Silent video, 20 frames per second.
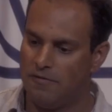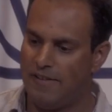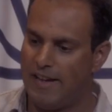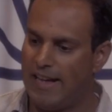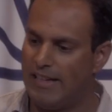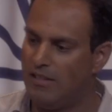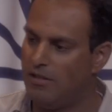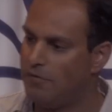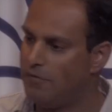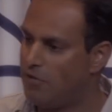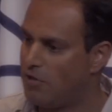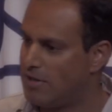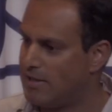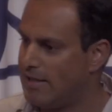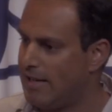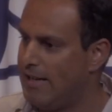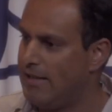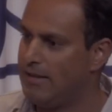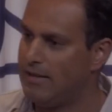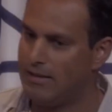value for
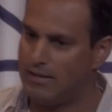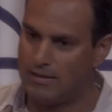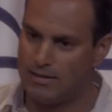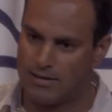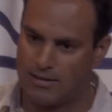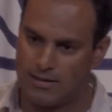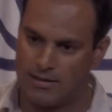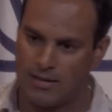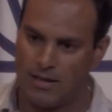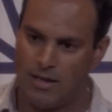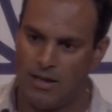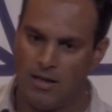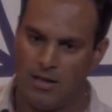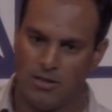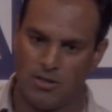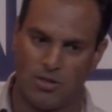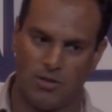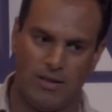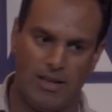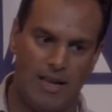scientists
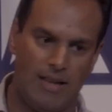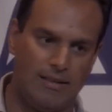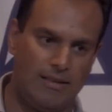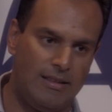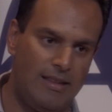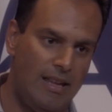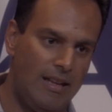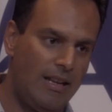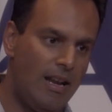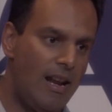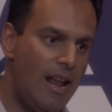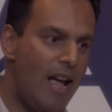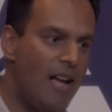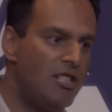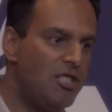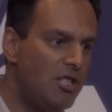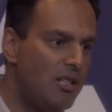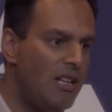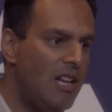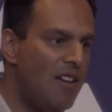so that they can
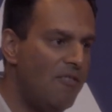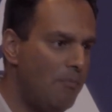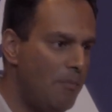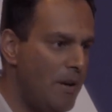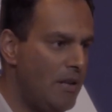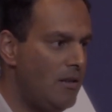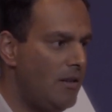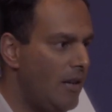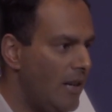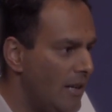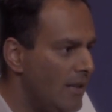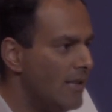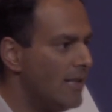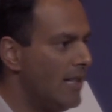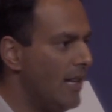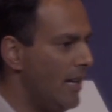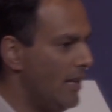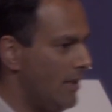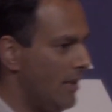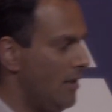actually have better
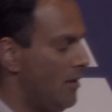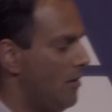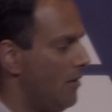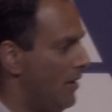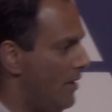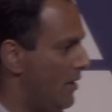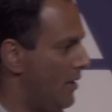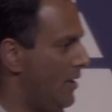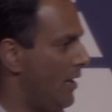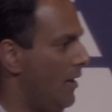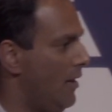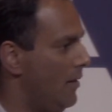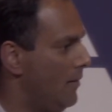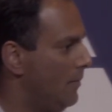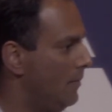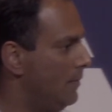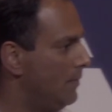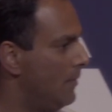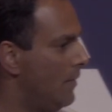insight into their data.